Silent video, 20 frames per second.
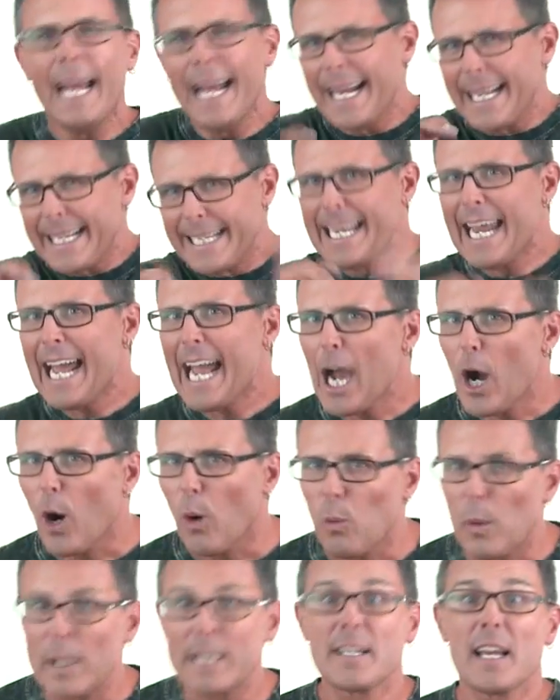Now
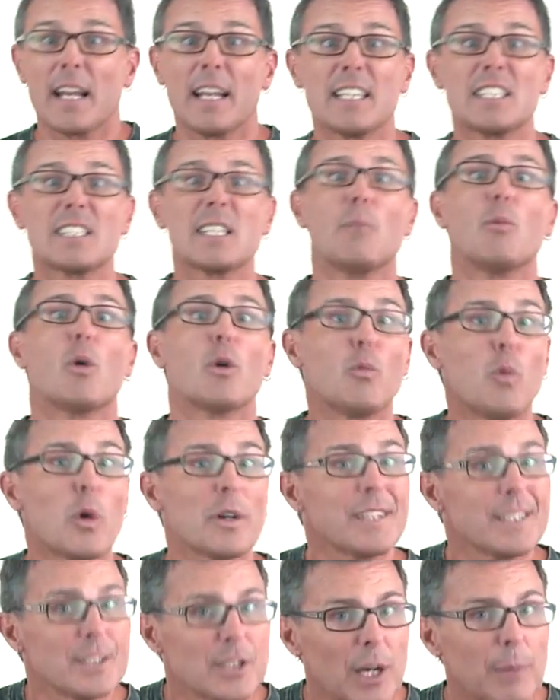we're telling someone what
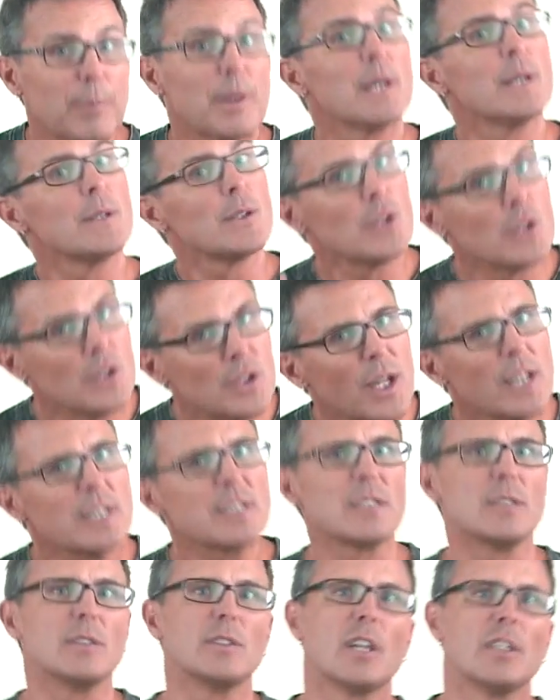Chubba
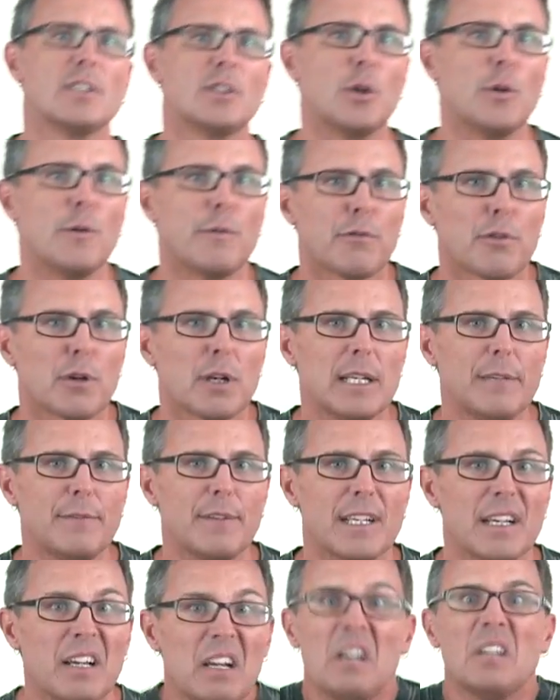doesn't do for a
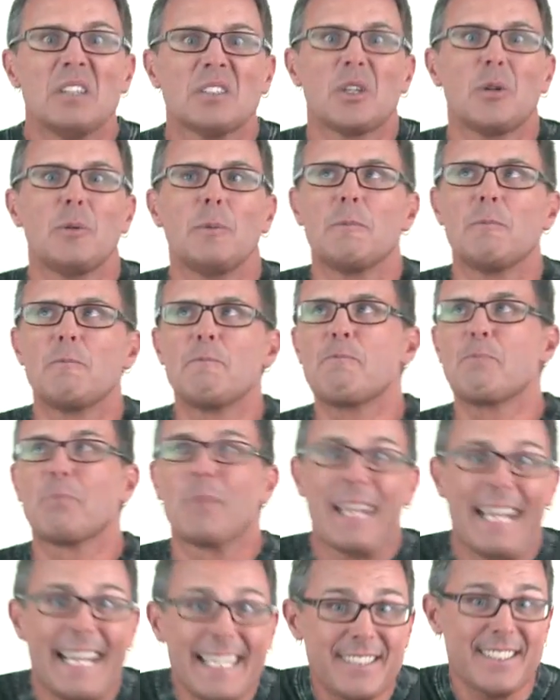living. So
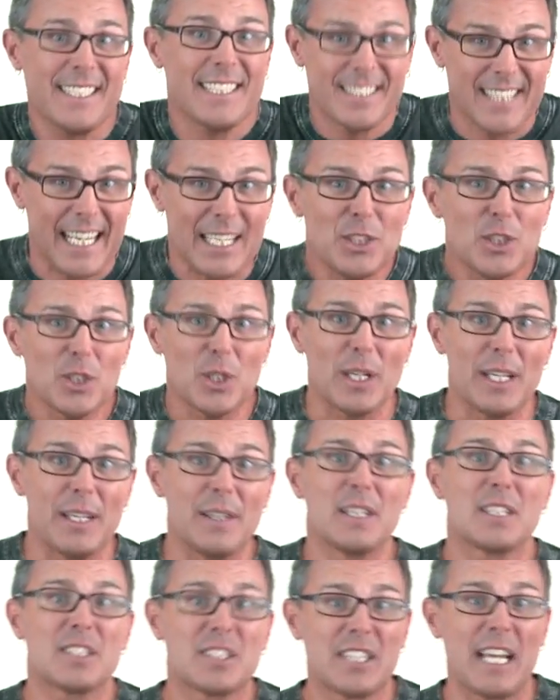it's essentially
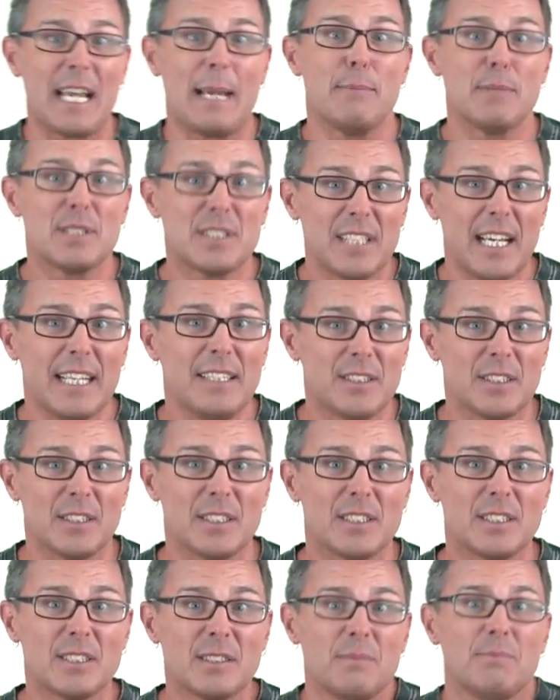the same
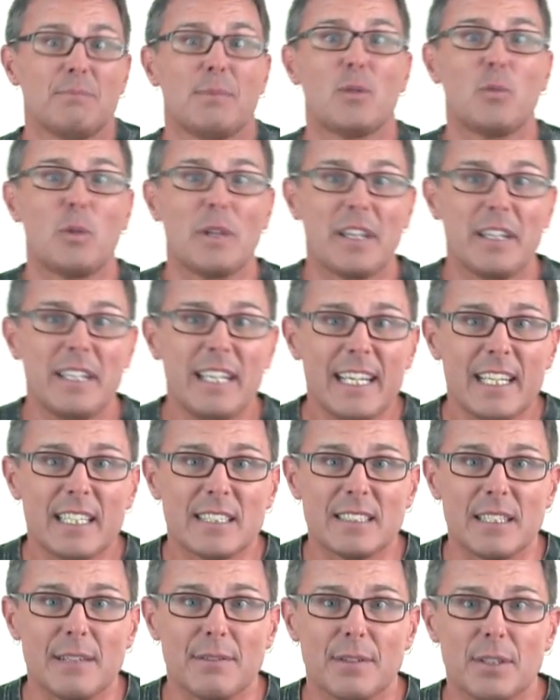sentence, but with a
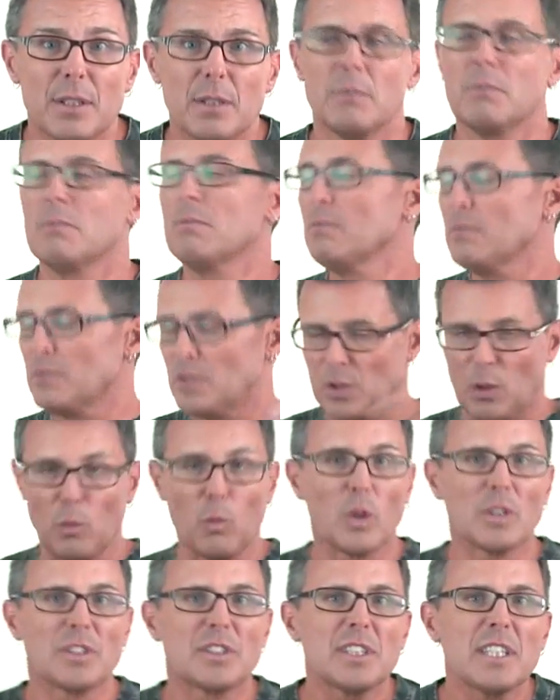negative. So
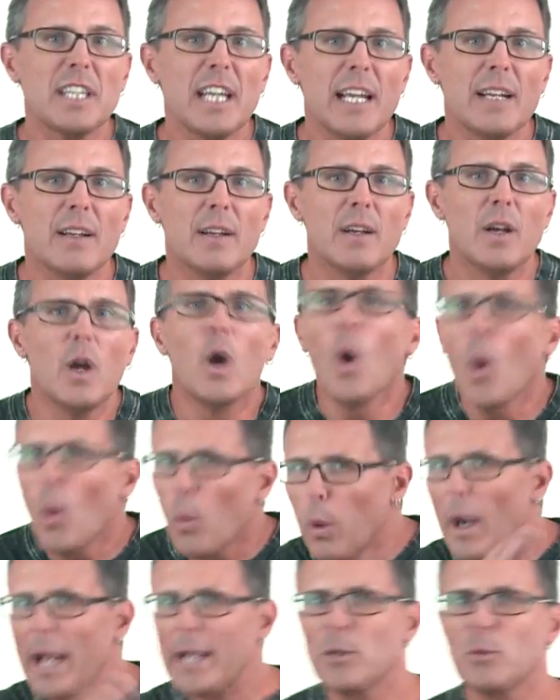once again,
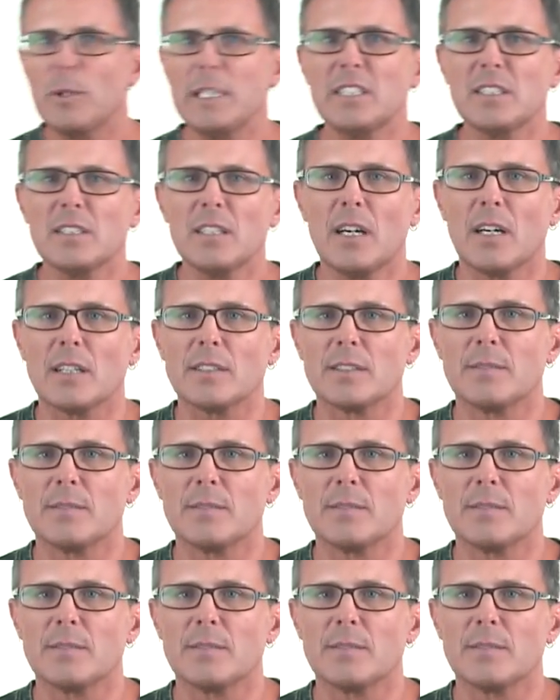where do we start?